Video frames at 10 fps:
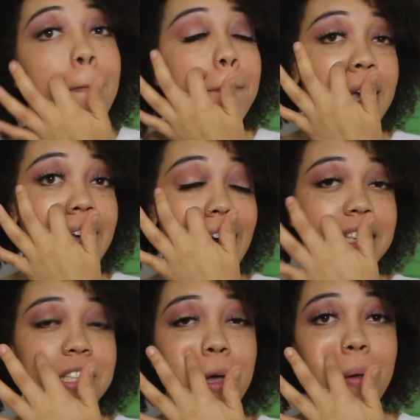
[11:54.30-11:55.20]
But yeah,
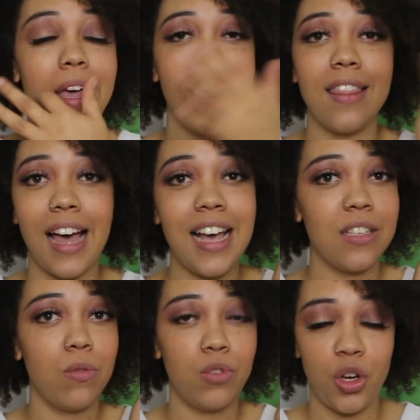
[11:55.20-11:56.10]
so that
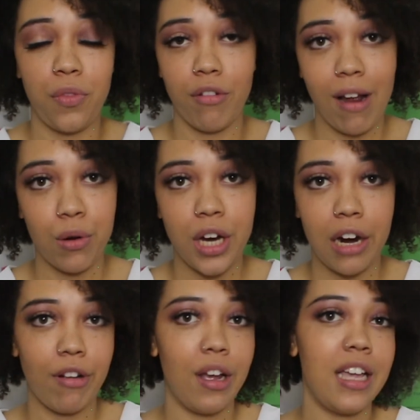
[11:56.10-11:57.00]
is all to do with the crown chakra.